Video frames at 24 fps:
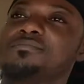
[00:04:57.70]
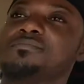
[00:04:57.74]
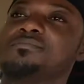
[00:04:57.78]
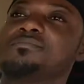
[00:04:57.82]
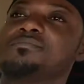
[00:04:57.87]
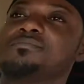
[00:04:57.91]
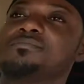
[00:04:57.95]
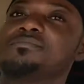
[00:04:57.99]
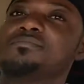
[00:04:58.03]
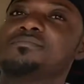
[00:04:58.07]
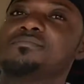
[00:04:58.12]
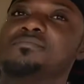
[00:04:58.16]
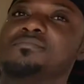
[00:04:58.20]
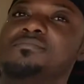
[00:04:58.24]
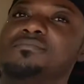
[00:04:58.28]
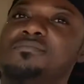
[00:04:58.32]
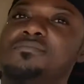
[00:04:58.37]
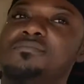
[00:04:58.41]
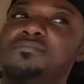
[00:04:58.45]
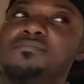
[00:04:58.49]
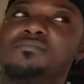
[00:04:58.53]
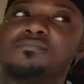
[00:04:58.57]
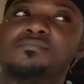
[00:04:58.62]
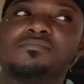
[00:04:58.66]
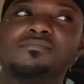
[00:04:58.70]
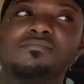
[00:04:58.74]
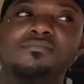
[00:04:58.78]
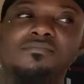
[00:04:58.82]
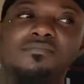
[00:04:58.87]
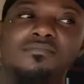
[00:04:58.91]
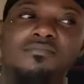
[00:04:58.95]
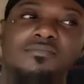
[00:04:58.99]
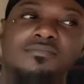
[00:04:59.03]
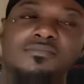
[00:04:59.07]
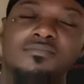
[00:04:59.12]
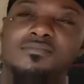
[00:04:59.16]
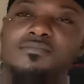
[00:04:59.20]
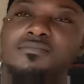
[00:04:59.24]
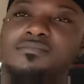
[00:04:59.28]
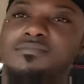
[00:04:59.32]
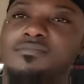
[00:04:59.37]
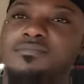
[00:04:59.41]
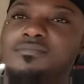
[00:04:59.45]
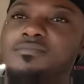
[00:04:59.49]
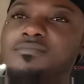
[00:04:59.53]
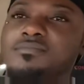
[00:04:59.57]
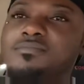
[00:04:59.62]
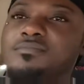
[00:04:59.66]

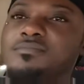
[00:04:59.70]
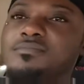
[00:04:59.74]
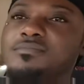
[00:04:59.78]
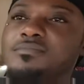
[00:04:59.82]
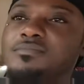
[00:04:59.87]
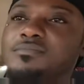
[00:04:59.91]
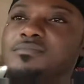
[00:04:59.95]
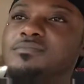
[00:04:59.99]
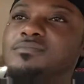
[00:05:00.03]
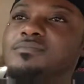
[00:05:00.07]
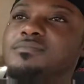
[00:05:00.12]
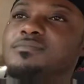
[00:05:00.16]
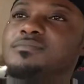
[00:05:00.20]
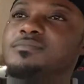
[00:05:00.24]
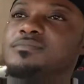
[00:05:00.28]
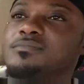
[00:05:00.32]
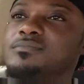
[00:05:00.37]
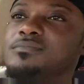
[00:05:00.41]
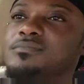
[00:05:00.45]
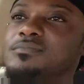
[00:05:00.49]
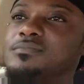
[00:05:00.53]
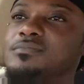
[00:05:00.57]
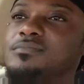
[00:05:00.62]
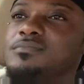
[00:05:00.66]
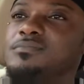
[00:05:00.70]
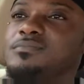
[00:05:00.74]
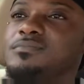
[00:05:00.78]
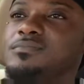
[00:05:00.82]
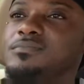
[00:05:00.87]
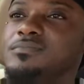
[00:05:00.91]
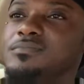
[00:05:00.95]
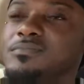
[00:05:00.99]
(not speaking)